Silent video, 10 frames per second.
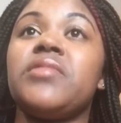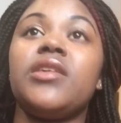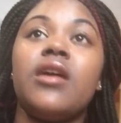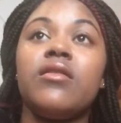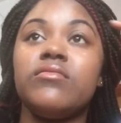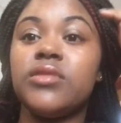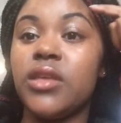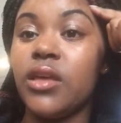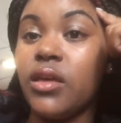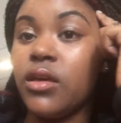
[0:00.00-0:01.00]
and I don't
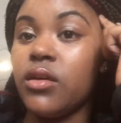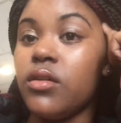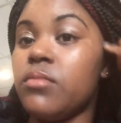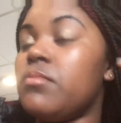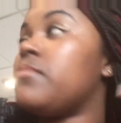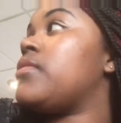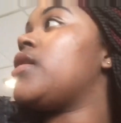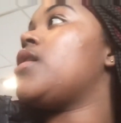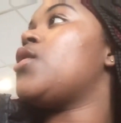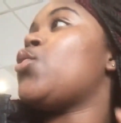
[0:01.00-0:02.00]
think
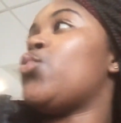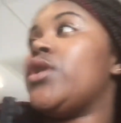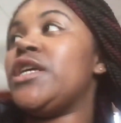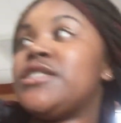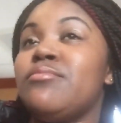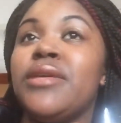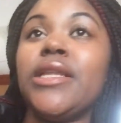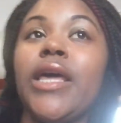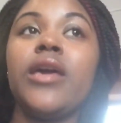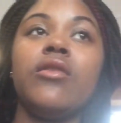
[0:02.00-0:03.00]
um, we need to be
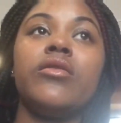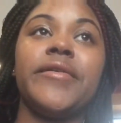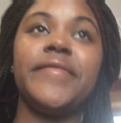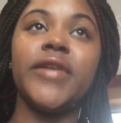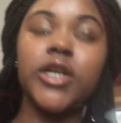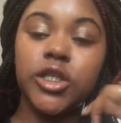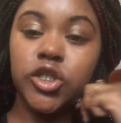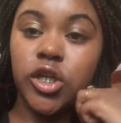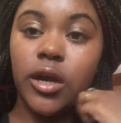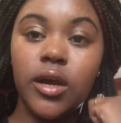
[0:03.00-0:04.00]
late on the
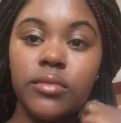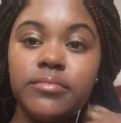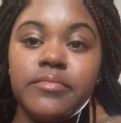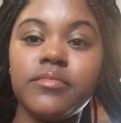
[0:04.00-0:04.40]
first try.